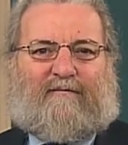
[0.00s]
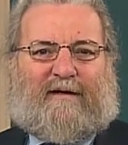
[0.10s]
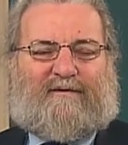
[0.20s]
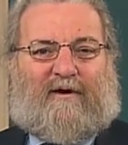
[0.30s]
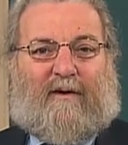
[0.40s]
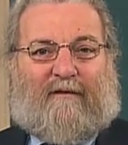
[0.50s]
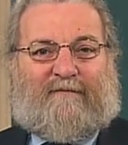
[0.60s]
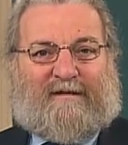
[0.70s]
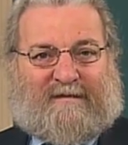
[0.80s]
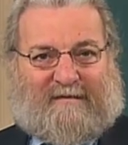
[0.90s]
ratio
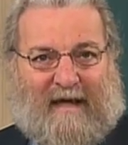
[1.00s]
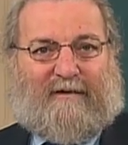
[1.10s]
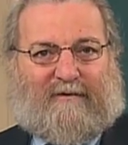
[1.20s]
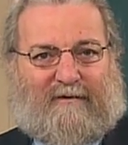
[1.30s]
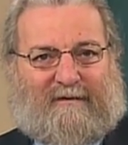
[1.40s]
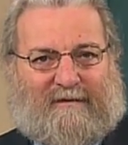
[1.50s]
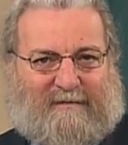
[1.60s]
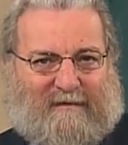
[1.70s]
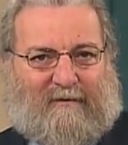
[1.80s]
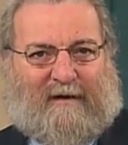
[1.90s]
of the standard, this
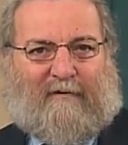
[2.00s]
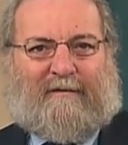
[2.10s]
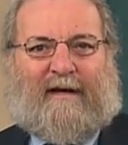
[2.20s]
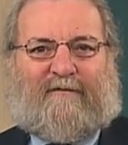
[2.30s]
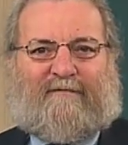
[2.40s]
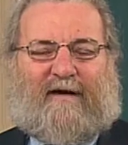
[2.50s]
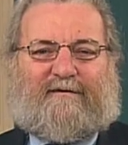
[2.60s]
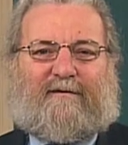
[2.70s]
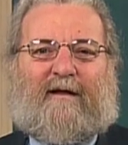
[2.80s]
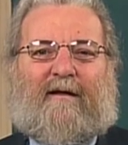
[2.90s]
South Carolina
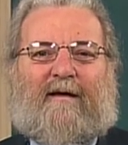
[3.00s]
fossil,